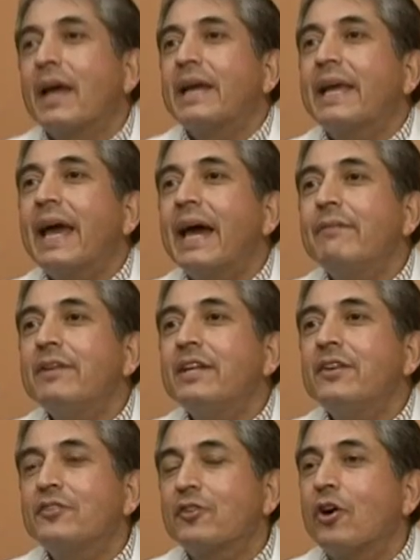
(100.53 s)

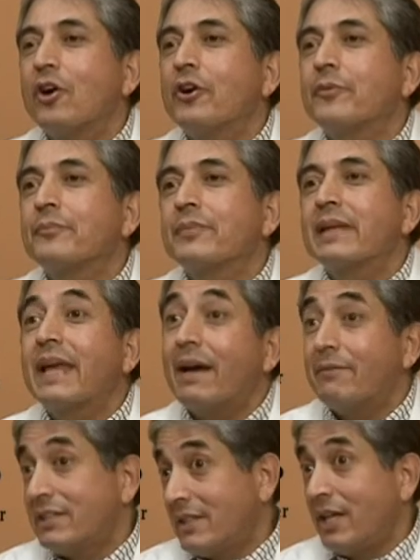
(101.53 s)
Cavities are
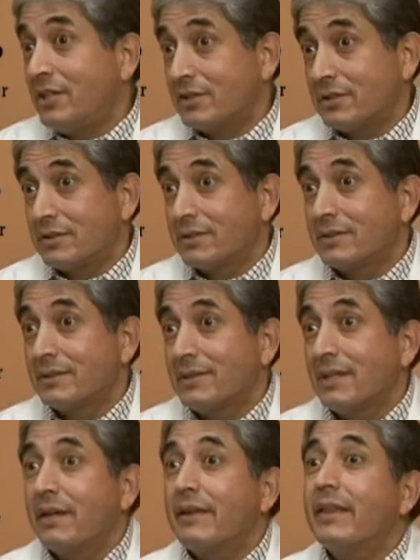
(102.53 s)
cavitations
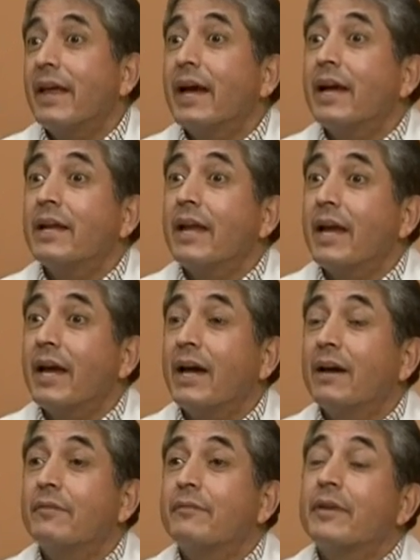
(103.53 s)
that
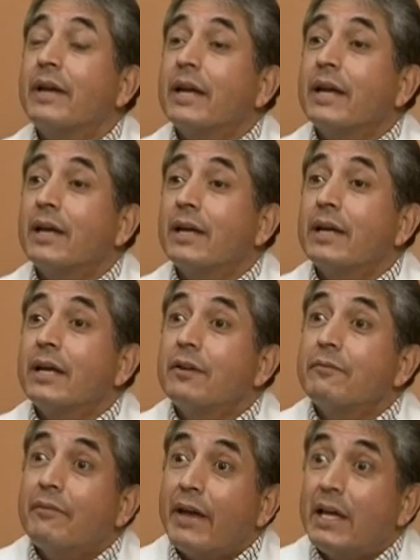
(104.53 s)
have
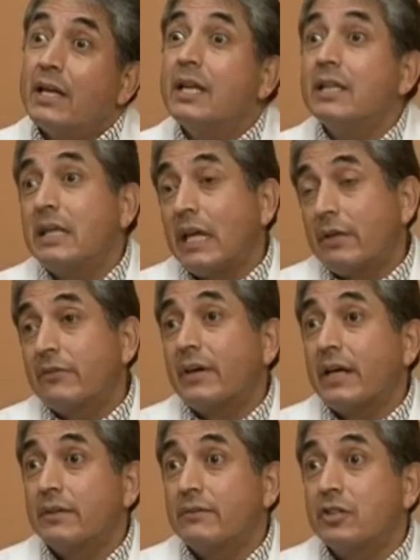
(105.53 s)
invaded the
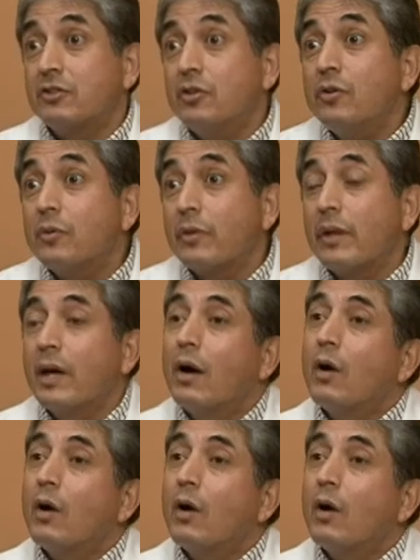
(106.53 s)
inside of the tooth.